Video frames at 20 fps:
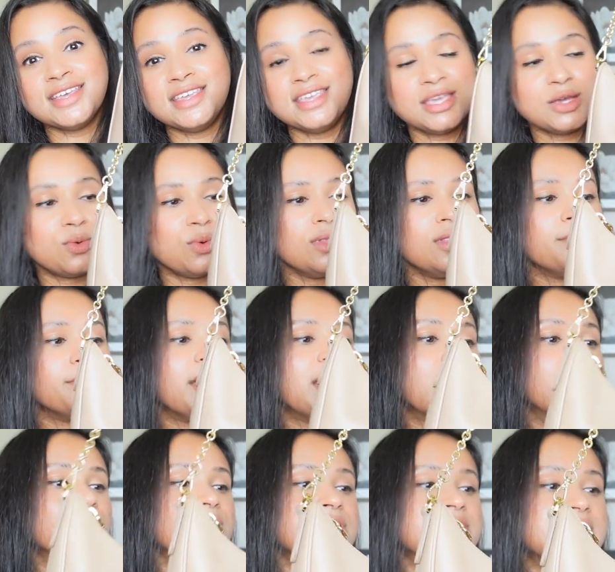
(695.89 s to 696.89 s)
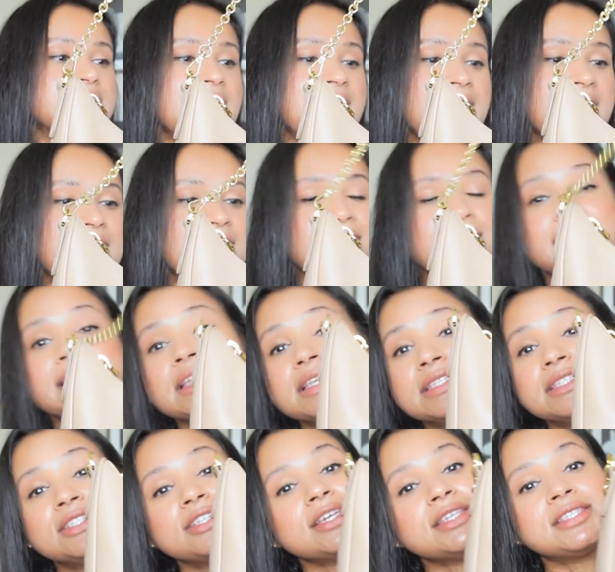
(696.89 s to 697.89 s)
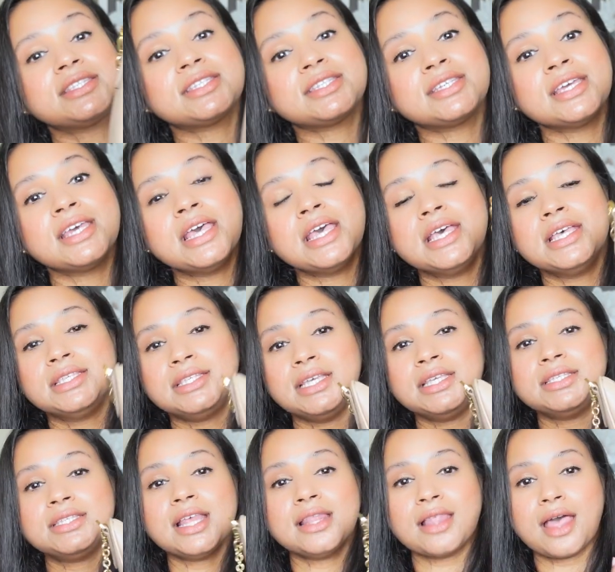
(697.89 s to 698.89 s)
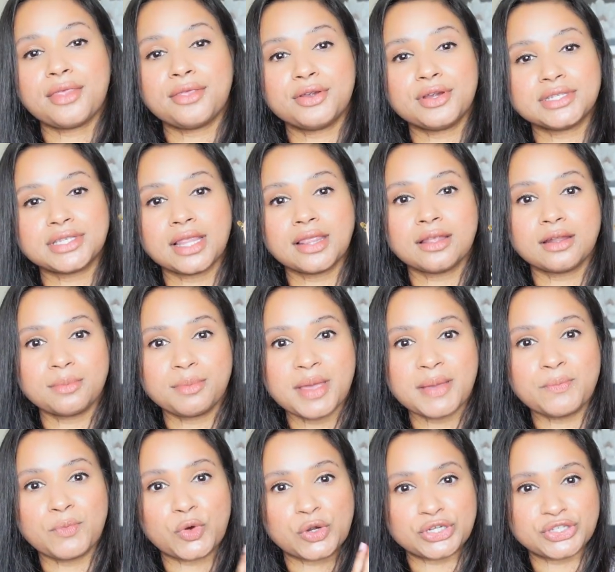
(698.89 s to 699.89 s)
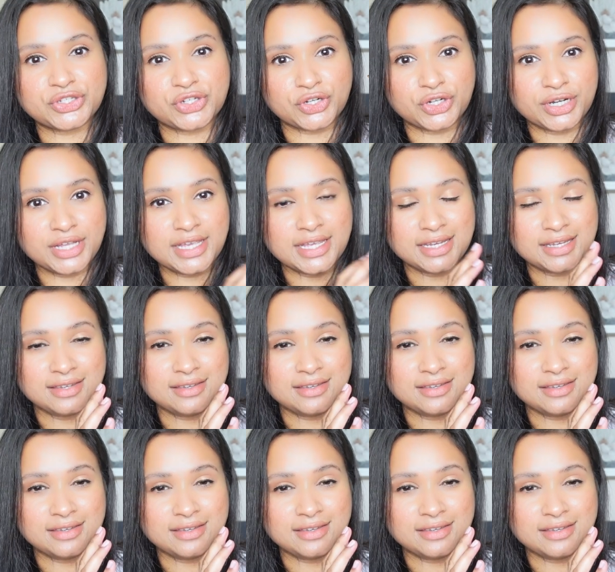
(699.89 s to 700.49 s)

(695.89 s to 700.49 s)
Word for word: equal amounts, and this just, since the leather is a little bit more sturdy,